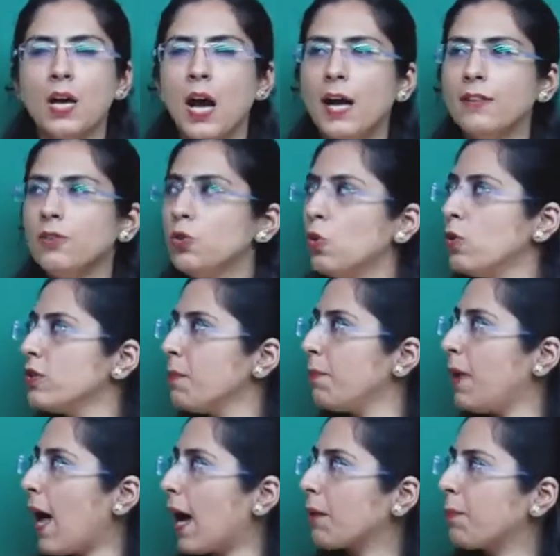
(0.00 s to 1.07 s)
and those
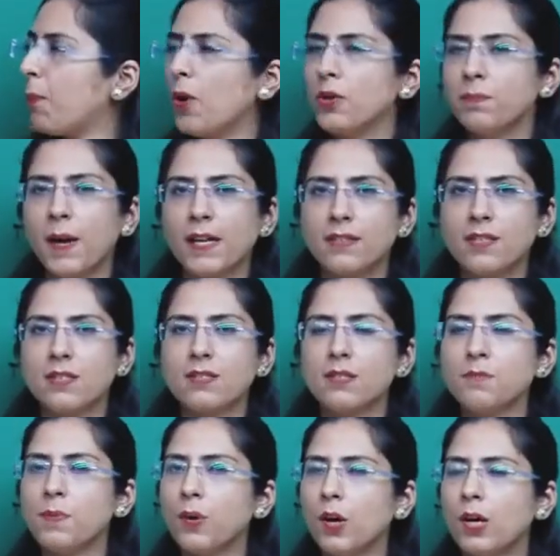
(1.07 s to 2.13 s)
black patches
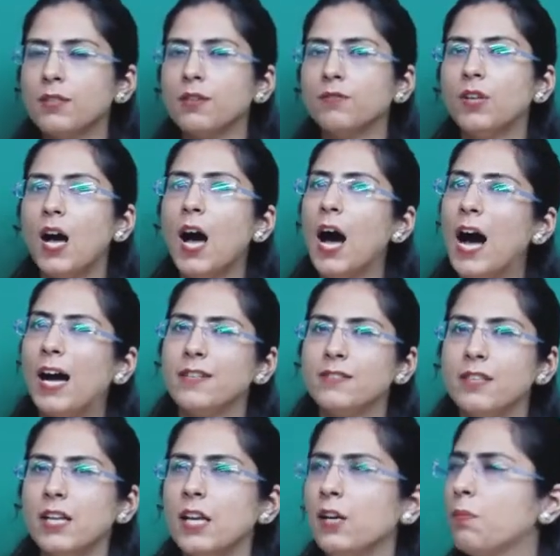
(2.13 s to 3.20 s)
is because of the
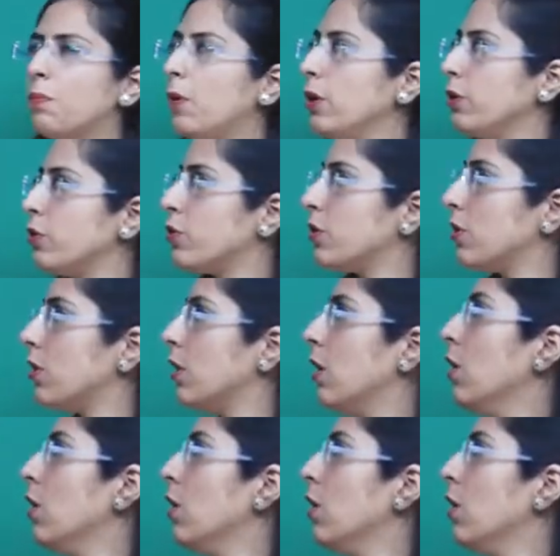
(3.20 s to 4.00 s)
arsenic pollution.